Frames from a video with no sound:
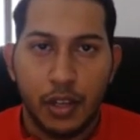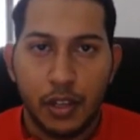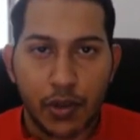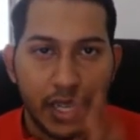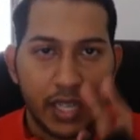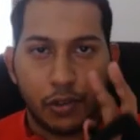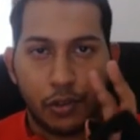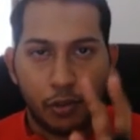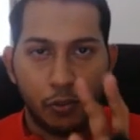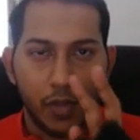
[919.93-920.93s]
you need
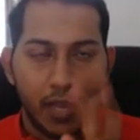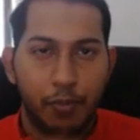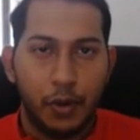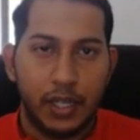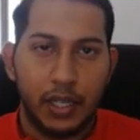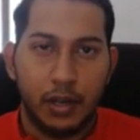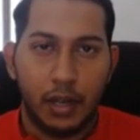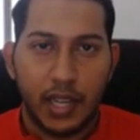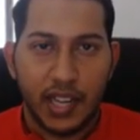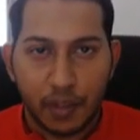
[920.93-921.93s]
two important
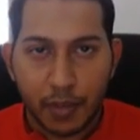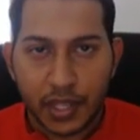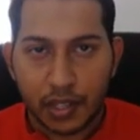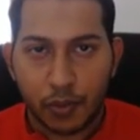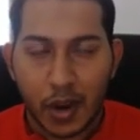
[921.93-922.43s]
information.